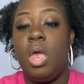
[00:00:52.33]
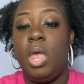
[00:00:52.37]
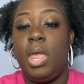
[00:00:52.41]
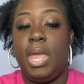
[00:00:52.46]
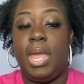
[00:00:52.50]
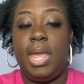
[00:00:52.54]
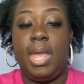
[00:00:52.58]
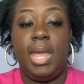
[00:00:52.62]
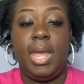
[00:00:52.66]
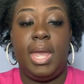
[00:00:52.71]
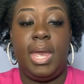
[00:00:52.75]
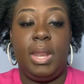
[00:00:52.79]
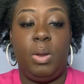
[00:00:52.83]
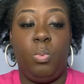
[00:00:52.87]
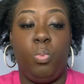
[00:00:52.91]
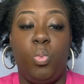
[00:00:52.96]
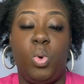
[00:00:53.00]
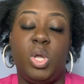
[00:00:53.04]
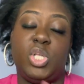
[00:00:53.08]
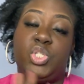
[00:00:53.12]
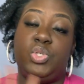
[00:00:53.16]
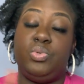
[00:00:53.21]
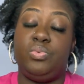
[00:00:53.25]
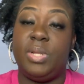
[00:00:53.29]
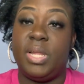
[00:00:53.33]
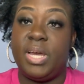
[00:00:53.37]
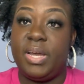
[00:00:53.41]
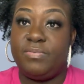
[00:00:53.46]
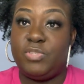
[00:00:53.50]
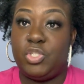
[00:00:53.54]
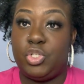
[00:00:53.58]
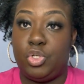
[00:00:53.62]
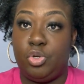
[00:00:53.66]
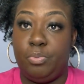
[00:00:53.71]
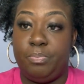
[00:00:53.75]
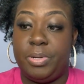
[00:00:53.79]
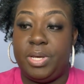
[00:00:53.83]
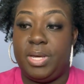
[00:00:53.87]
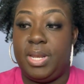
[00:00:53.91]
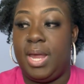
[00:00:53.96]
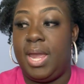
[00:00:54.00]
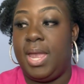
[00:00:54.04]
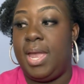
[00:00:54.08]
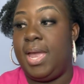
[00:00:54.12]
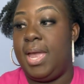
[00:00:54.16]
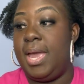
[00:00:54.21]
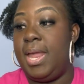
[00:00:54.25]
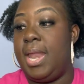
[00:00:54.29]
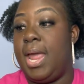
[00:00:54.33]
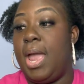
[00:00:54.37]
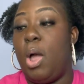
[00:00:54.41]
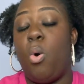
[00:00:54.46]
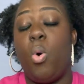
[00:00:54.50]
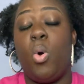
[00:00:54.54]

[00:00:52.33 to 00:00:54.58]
and what you love to put in,